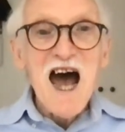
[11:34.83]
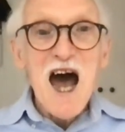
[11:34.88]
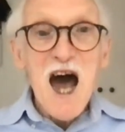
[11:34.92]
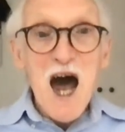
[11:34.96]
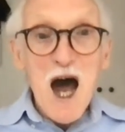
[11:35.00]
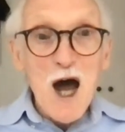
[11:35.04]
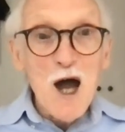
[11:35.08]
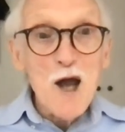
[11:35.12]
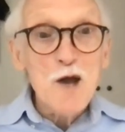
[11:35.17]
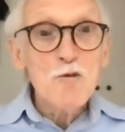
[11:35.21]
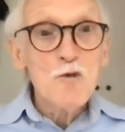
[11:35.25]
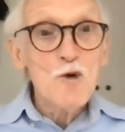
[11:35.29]

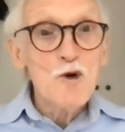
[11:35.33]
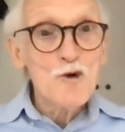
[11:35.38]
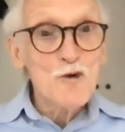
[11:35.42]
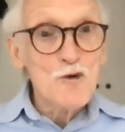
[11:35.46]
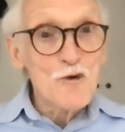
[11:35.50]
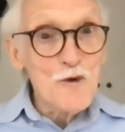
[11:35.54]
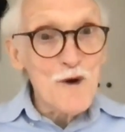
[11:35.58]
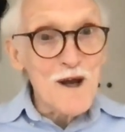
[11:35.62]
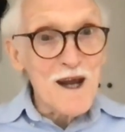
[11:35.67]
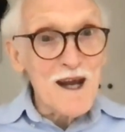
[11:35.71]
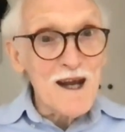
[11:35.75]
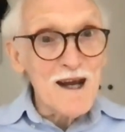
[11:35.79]
I would
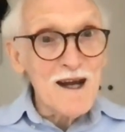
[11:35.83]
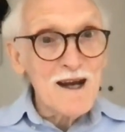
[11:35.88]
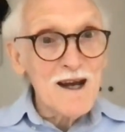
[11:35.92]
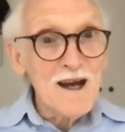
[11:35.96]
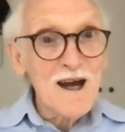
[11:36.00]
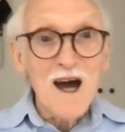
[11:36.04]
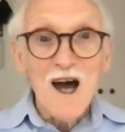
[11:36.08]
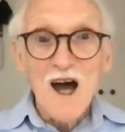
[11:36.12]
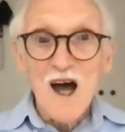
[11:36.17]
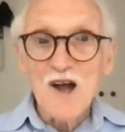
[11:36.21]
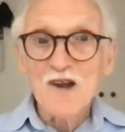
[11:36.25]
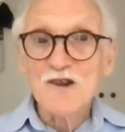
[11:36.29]

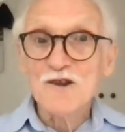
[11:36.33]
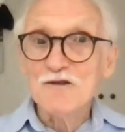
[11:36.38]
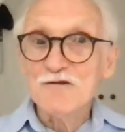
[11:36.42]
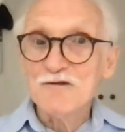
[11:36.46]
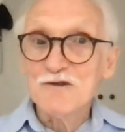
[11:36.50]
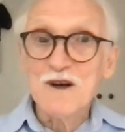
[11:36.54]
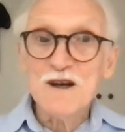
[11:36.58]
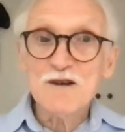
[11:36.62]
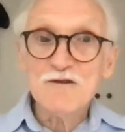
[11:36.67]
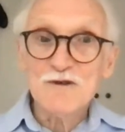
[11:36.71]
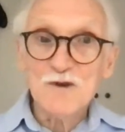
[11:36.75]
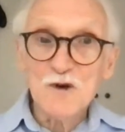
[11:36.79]
ring other
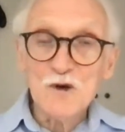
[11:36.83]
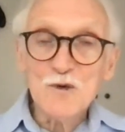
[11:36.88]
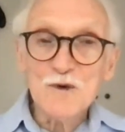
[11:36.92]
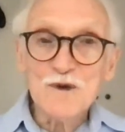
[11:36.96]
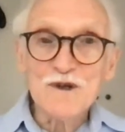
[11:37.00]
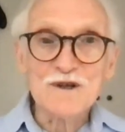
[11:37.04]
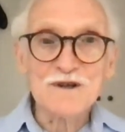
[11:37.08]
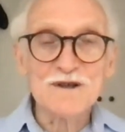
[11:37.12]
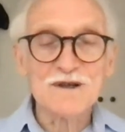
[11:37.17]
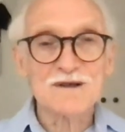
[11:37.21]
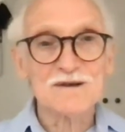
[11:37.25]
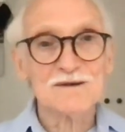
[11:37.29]
freight
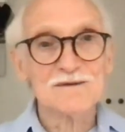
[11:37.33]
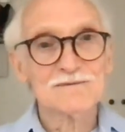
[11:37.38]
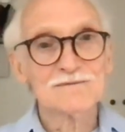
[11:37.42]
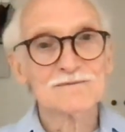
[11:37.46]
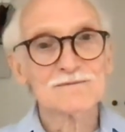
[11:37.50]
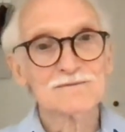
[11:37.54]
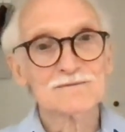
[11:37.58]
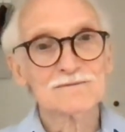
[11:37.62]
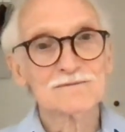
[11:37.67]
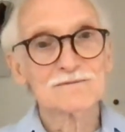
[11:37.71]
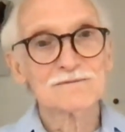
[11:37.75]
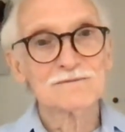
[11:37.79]
forwarders,
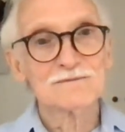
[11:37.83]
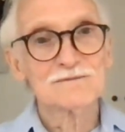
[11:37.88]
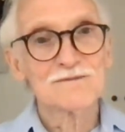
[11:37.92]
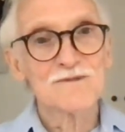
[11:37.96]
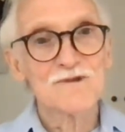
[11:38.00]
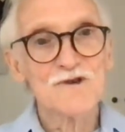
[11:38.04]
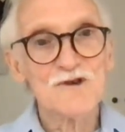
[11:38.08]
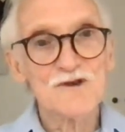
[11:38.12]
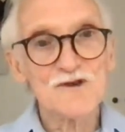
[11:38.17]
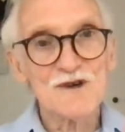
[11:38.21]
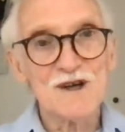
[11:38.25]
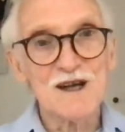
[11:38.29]

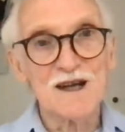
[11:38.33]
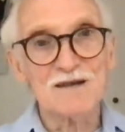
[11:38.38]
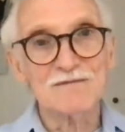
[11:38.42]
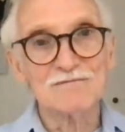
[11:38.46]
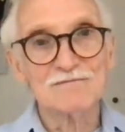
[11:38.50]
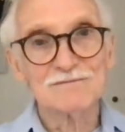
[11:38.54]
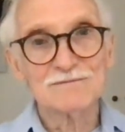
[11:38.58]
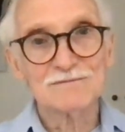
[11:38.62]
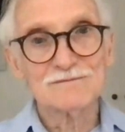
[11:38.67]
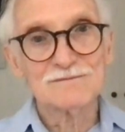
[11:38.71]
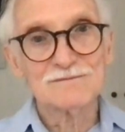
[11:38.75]
3.